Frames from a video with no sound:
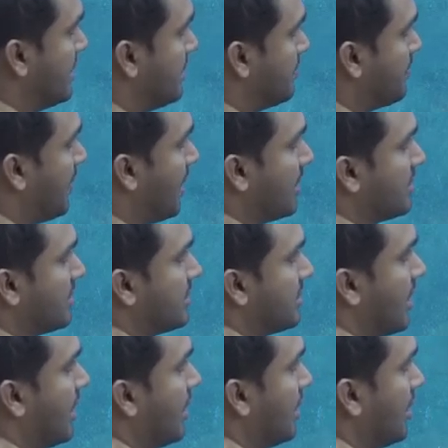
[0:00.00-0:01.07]
parts
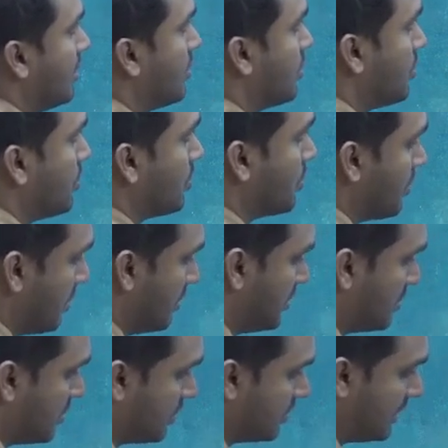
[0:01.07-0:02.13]
are 2.
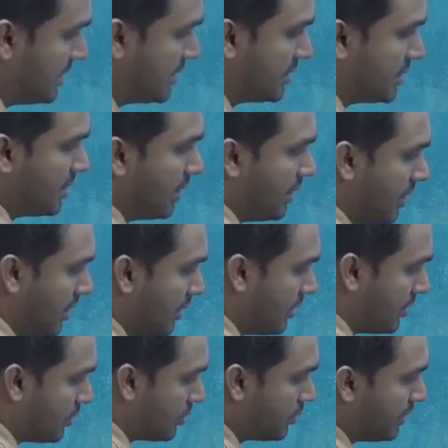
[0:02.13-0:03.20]
So this
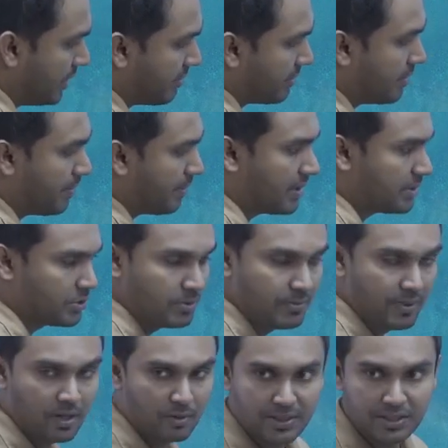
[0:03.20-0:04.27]
two equal parts should be how
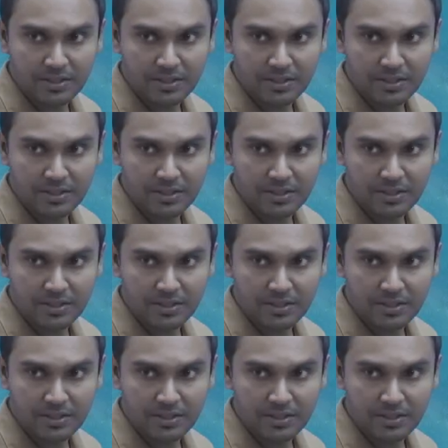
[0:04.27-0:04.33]
much?